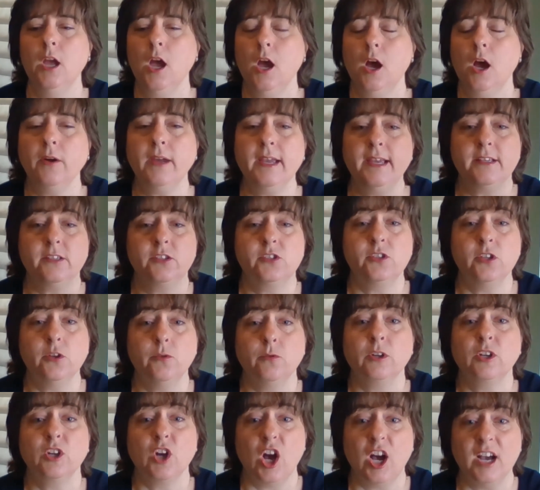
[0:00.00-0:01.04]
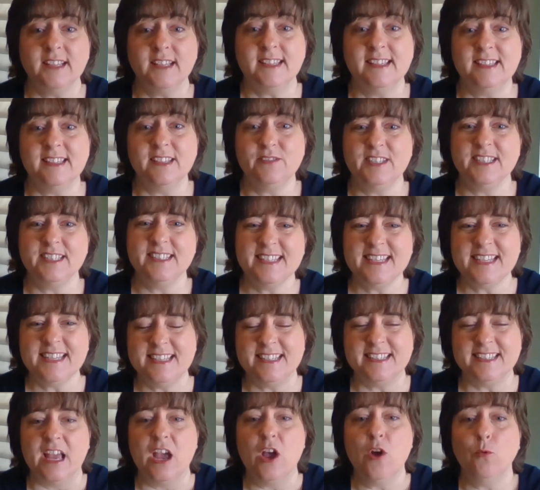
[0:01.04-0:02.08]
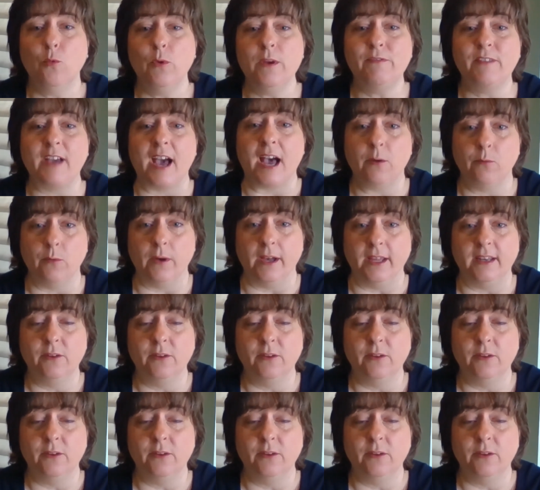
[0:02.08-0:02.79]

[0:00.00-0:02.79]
Okay, so causes of disease. We've got one.